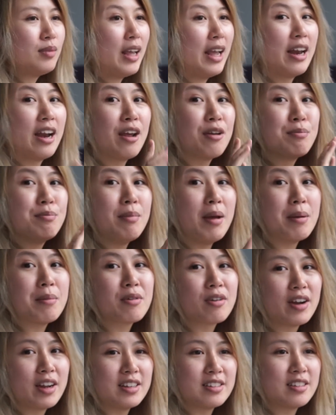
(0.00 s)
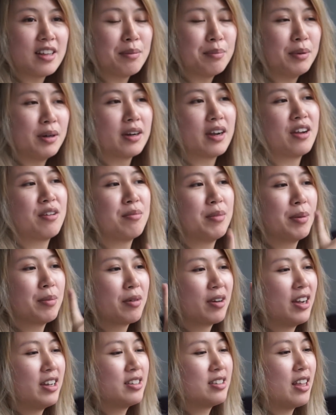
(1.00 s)
And I memorized that book. I
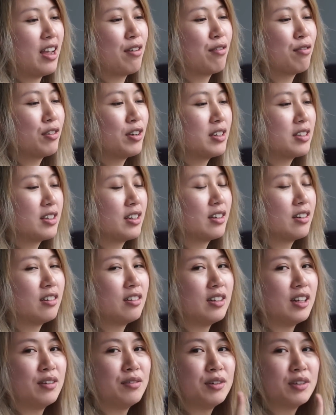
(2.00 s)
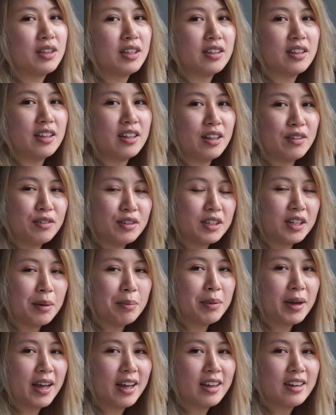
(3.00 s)
memorized every single level that they leveled
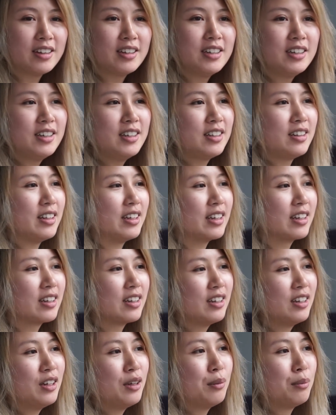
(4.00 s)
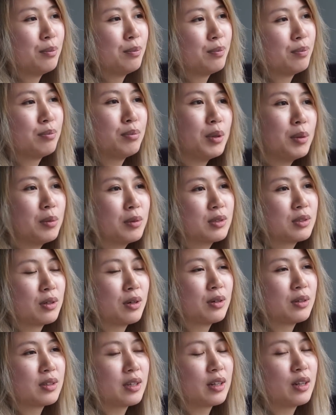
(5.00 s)
up at. Like,
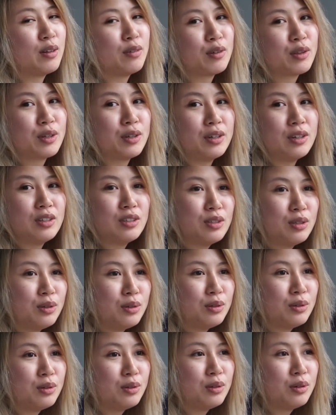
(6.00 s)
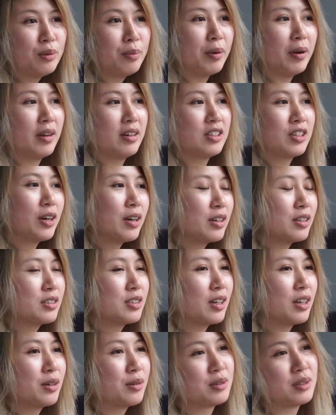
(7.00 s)
Bulbasaur was like level 32, but
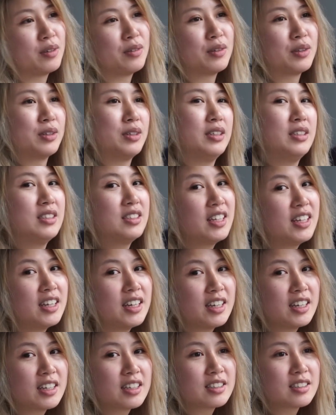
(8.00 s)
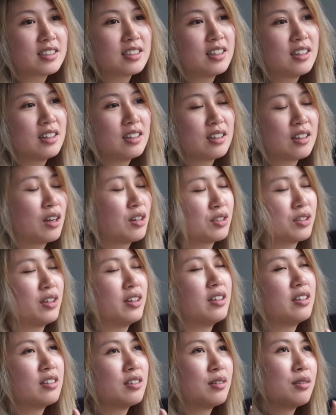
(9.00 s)
Charizard was level 36. Or
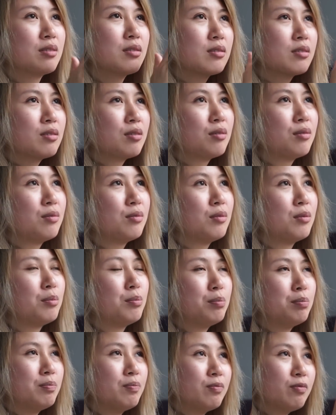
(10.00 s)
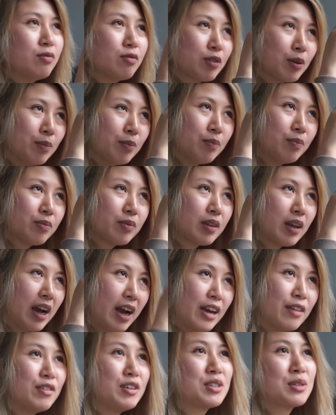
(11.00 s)
sorry, from
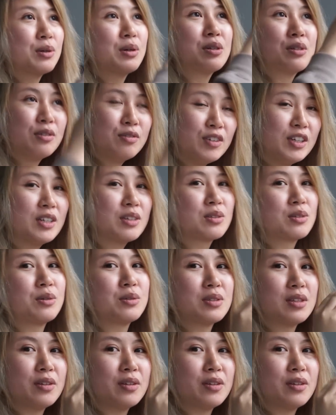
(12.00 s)
Ivysaur to Venusaur